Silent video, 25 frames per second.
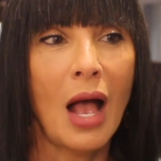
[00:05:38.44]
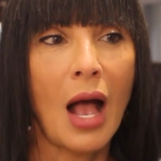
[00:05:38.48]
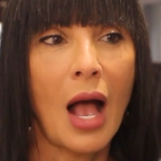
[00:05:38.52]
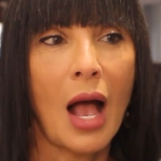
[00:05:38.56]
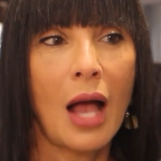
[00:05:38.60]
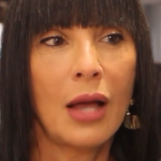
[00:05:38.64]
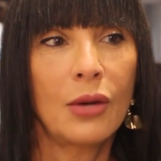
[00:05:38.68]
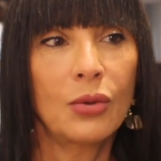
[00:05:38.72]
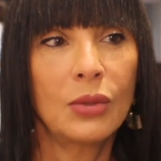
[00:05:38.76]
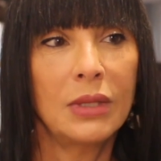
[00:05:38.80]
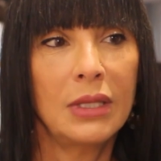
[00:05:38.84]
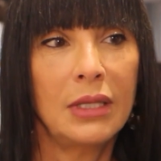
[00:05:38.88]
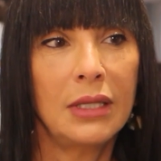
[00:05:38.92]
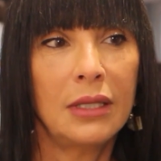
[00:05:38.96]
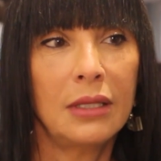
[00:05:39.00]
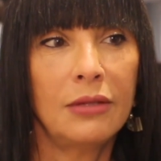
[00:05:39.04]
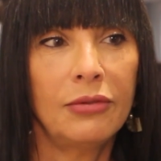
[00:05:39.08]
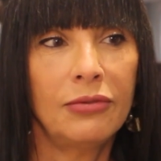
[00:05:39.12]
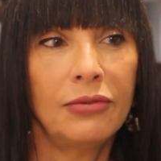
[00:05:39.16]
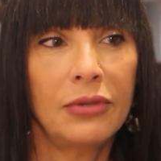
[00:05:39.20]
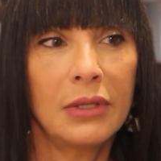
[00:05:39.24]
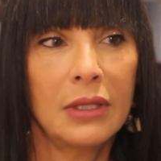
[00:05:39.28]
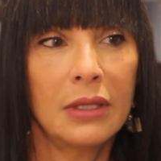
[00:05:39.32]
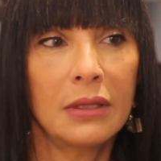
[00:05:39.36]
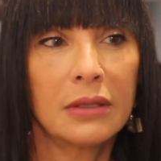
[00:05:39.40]
I really
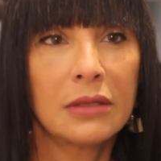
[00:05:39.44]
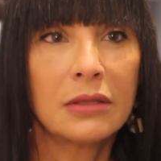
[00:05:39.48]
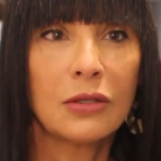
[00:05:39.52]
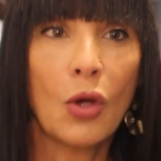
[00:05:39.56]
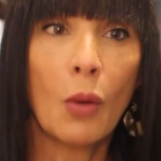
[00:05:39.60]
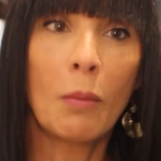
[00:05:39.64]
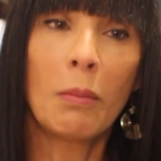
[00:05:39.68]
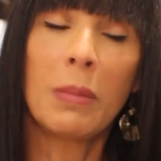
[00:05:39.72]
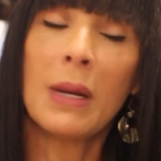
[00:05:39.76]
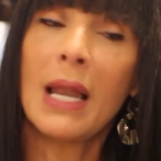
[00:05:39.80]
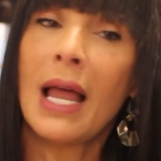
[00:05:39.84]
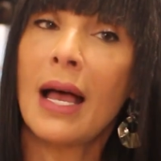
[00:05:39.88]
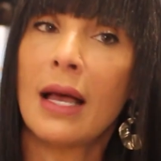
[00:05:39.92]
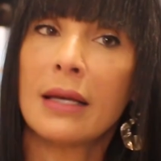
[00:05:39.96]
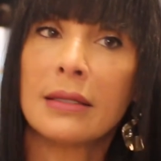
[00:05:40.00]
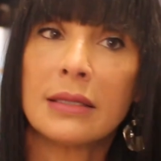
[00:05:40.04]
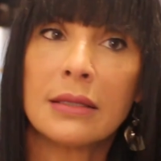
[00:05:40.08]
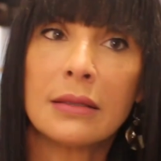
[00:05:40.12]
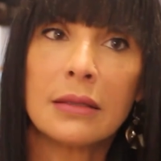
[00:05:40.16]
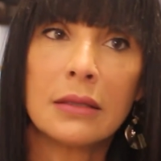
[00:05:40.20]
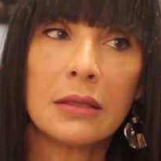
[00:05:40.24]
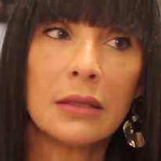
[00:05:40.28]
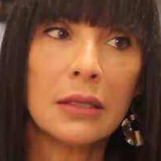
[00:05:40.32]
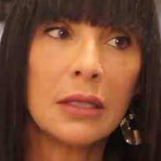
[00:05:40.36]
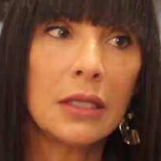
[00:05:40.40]
feel so
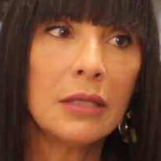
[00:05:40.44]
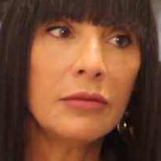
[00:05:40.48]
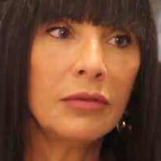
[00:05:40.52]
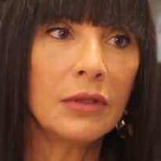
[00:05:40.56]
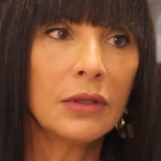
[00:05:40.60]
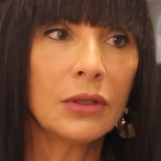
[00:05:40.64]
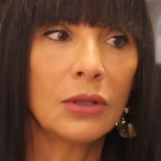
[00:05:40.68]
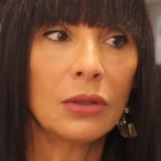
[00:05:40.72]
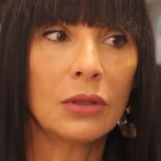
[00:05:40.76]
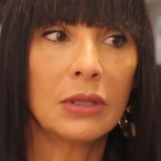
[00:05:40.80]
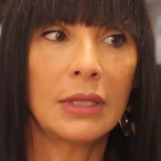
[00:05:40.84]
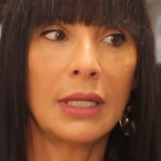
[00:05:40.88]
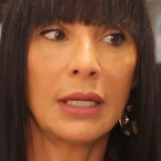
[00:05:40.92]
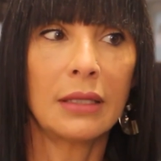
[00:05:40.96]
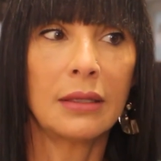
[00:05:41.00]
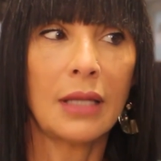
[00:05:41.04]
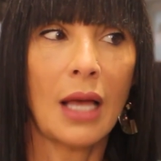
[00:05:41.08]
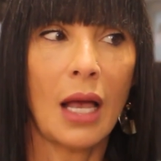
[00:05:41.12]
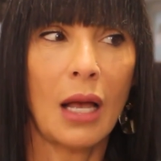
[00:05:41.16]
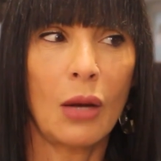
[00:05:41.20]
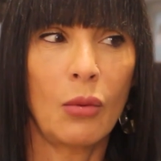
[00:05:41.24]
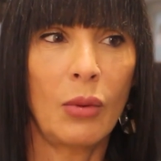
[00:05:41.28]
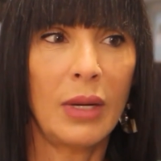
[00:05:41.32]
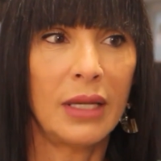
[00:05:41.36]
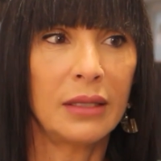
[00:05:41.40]
blessed, even though that
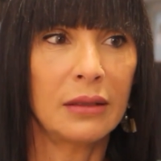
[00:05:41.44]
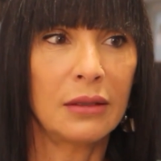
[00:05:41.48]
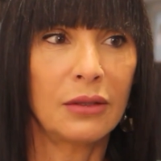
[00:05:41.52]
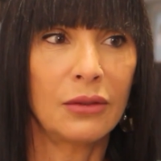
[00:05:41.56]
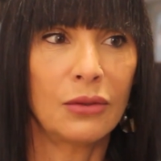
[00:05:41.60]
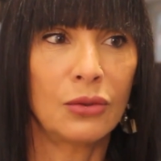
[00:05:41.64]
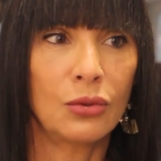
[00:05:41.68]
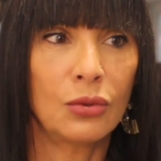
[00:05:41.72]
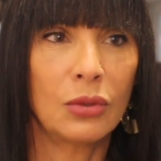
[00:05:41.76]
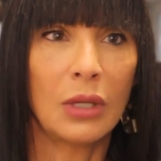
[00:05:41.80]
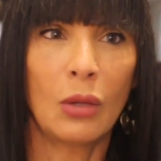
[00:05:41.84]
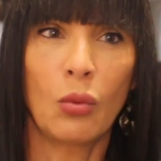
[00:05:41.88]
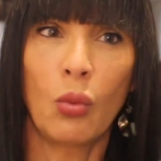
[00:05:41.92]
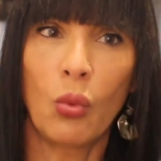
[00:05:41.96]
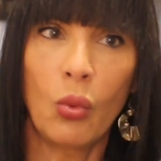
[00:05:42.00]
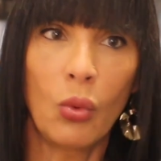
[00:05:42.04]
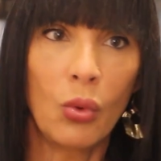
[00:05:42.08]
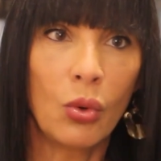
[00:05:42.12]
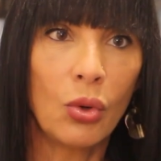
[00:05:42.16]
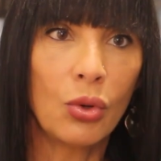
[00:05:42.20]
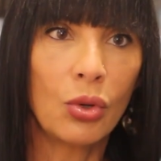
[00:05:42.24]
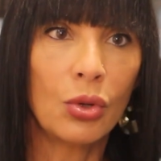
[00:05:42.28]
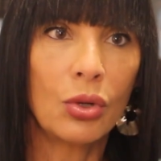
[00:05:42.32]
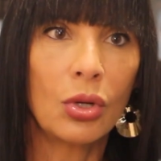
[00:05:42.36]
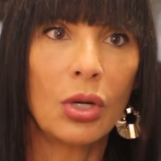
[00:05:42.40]
I went through a
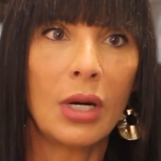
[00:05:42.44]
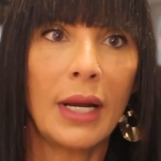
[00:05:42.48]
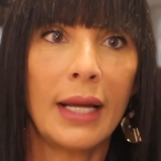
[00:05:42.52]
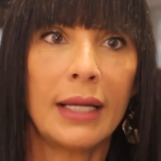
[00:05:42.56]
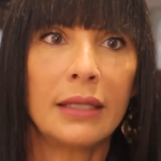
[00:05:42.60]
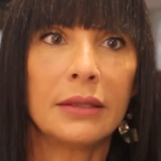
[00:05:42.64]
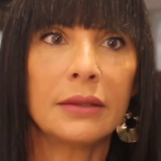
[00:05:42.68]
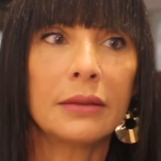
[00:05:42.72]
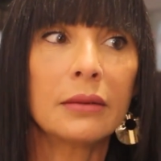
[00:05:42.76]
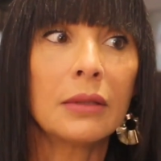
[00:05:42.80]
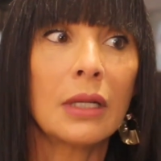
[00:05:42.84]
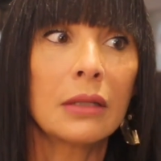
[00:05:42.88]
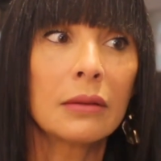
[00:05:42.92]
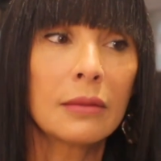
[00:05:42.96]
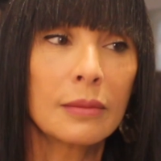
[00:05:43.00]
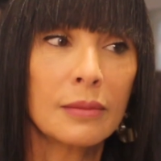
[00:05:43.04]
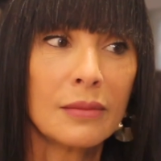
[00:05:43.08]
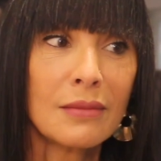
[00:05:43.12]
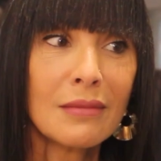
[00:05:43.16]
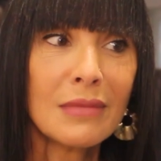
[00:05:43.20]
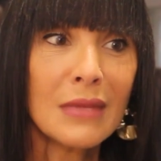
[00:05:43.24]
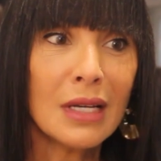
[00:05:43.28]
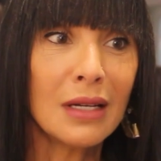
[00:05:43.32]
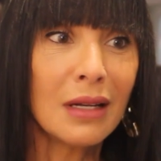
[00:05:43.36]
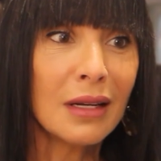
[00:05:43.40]
war and
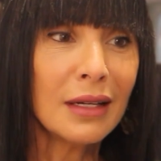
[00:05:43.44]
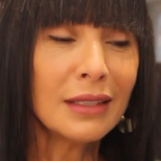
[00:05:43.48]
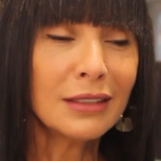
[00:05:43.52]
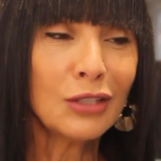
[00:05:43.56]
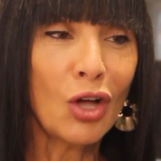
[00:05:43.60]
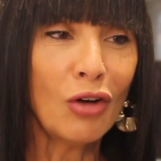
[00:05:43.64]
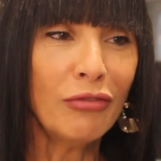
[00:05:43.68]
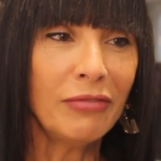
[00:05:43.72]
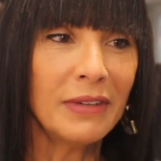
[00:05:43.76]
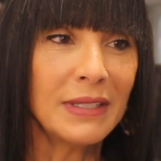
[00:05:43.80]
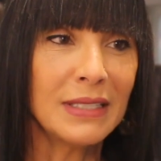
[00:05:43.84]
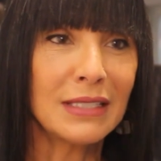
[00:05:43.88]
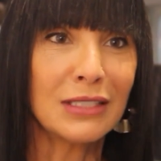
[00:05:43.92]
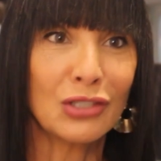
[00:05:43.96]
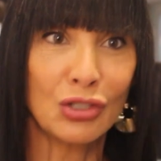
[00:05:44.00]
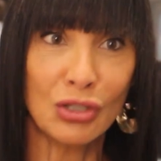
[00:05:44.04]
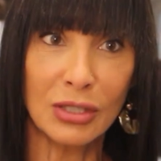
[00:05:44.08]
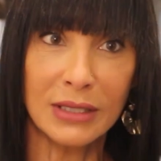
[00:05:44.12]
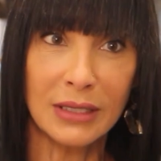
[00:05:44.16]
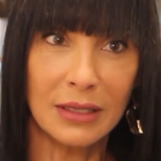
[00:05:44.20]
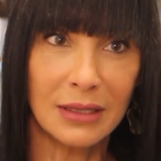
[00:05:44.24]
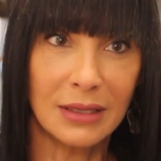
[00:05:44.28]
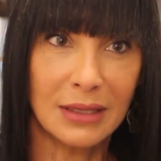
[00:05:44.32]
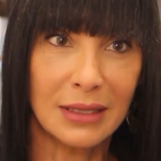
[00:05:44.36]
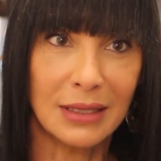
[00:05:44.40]
a lot of
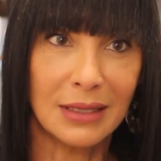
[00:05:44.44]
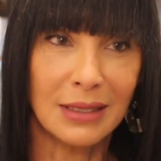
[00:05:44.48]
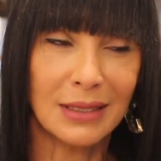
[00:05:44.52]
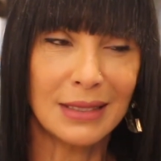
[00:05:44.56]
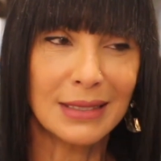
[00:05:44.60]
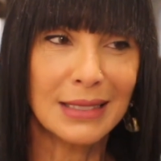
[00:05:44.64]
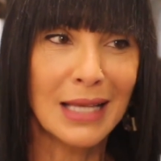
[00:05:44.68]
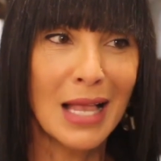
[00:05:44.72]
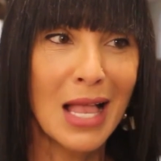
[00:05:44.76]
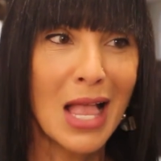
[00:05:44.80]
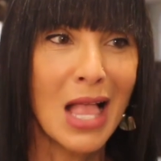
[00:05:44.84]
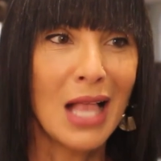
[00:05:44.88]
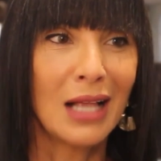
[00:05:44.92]
uncertainties,